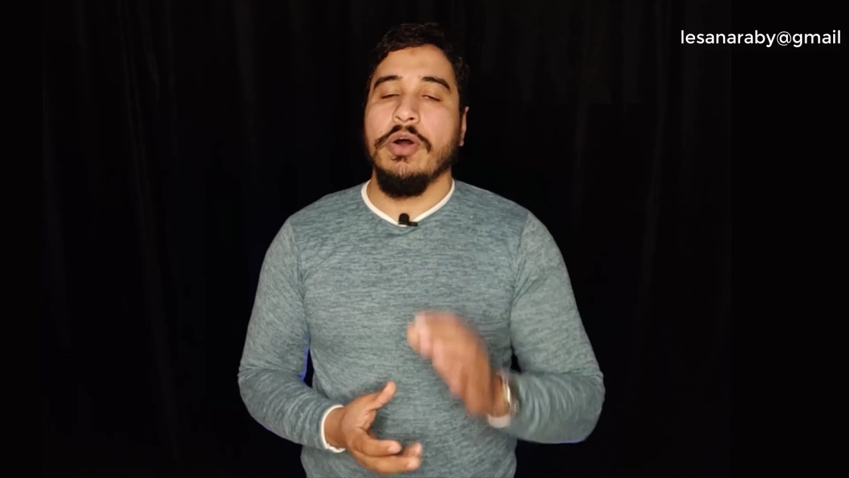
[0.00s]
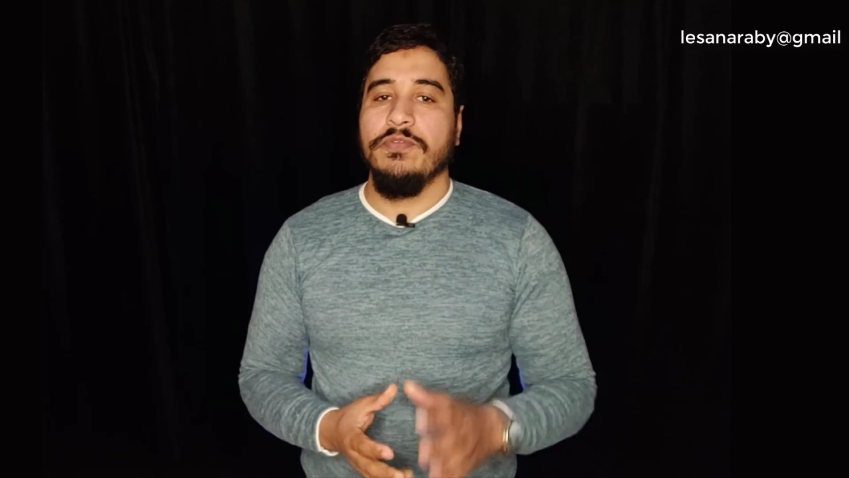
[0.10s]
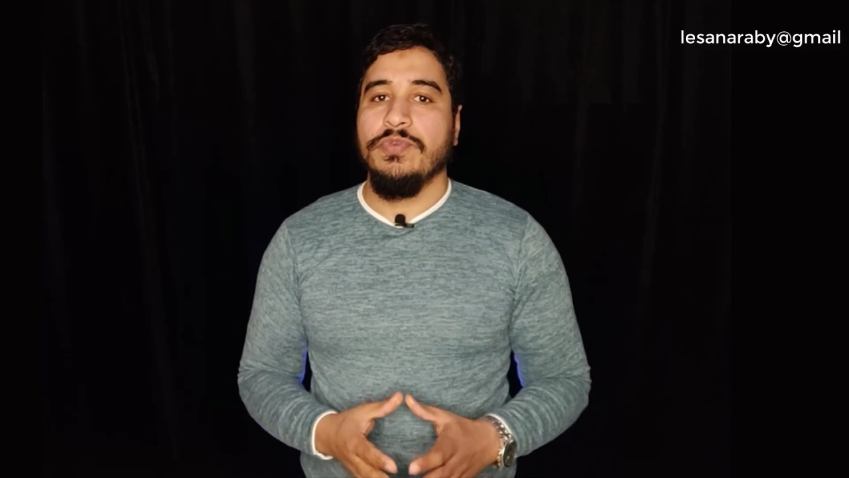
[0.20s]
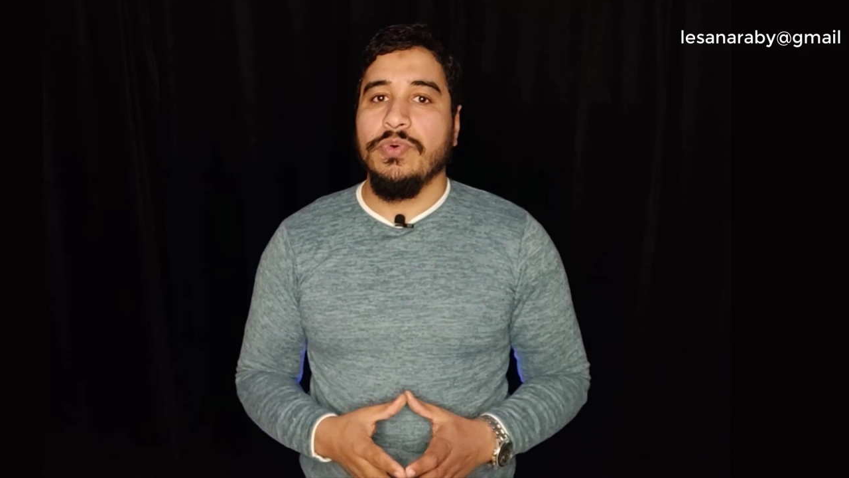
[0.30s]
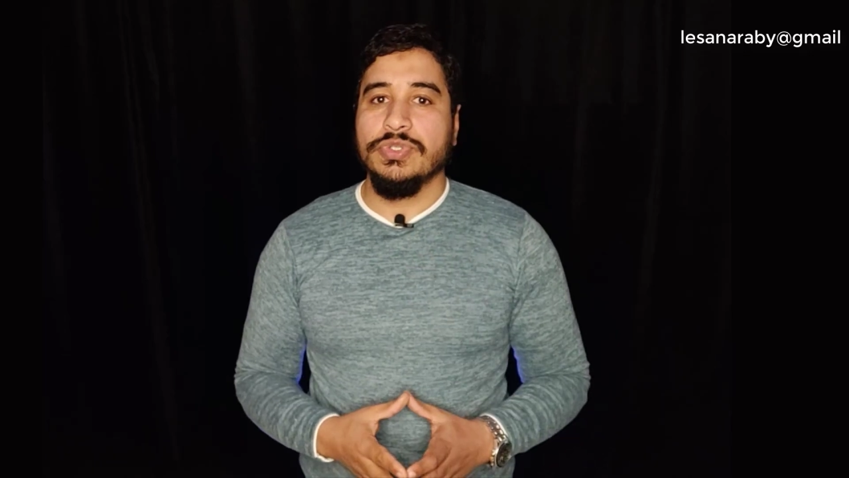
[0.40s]

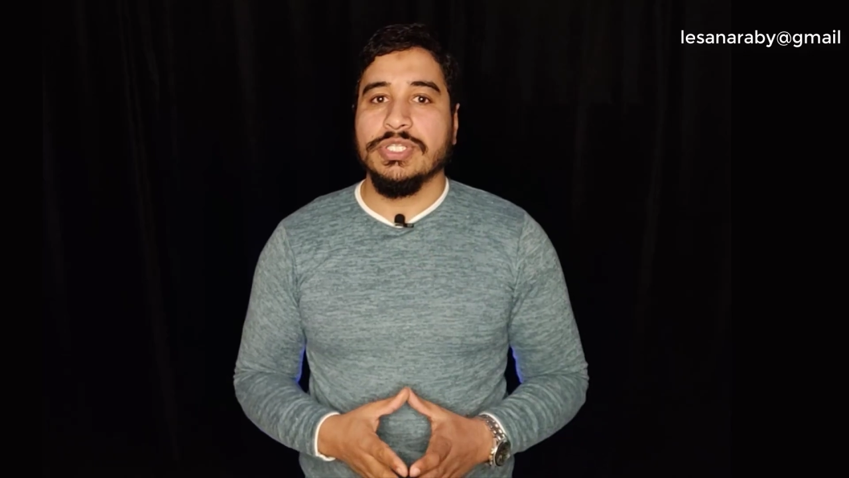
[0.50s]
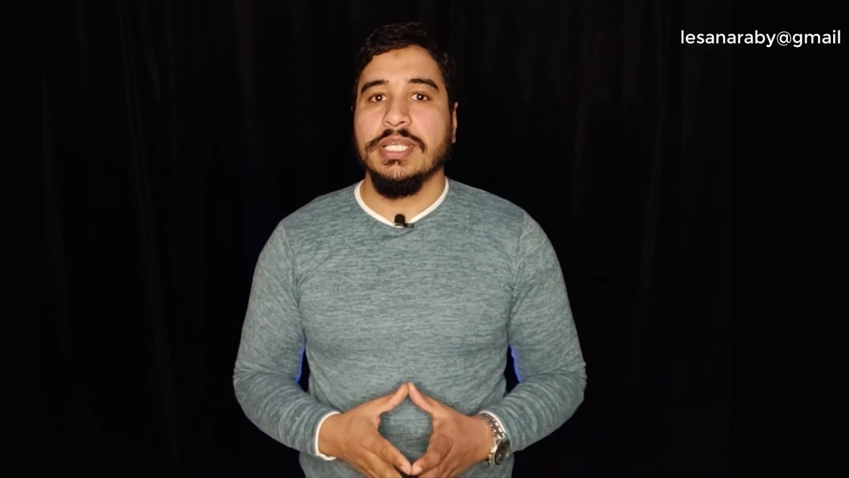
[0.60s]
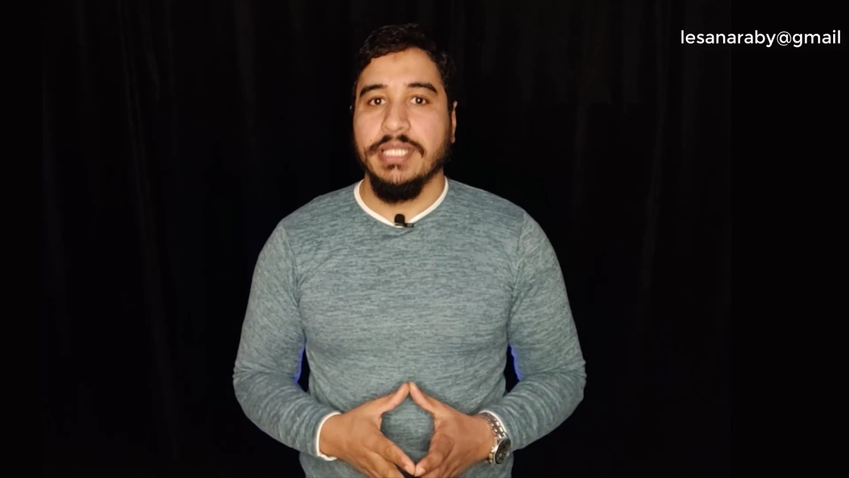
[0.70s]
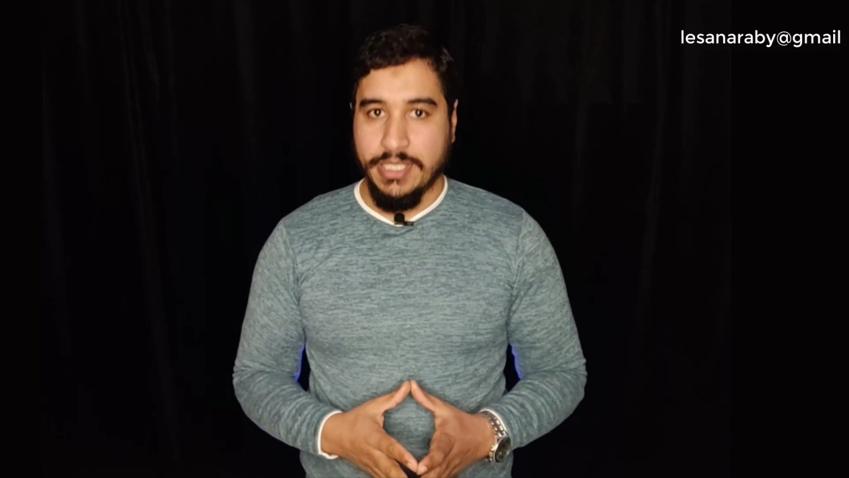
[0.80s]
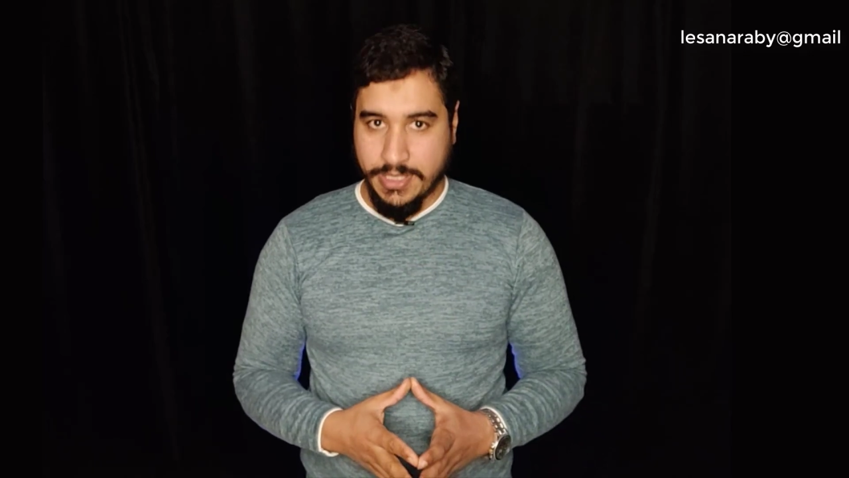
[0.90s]
of those
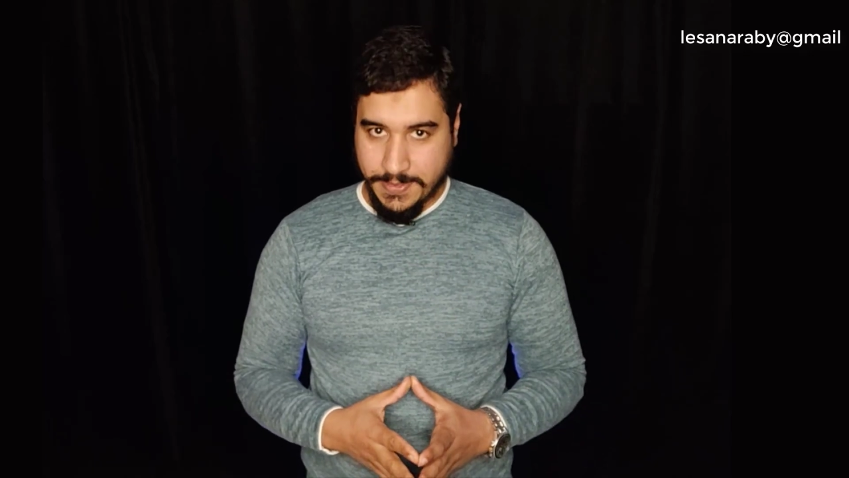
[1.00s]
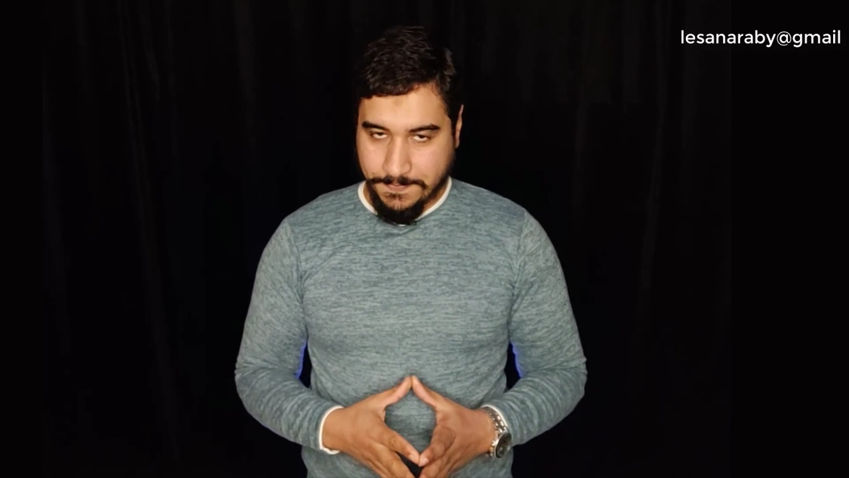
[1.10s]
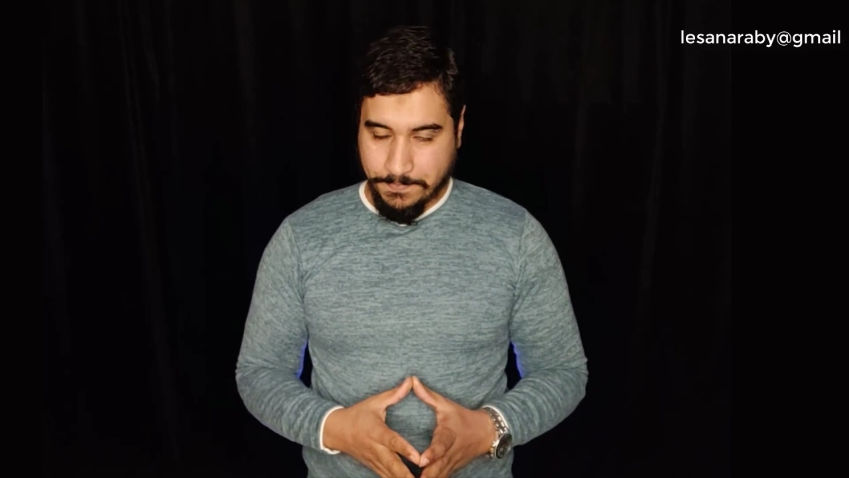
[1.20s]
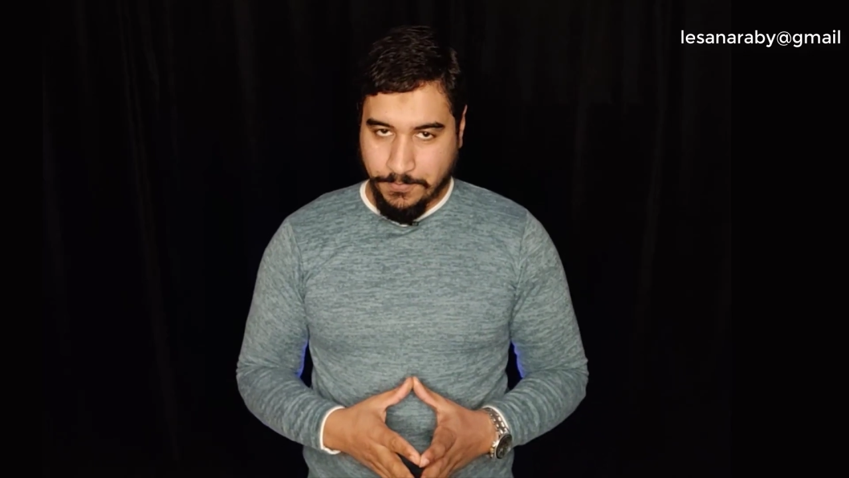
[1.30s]
letters.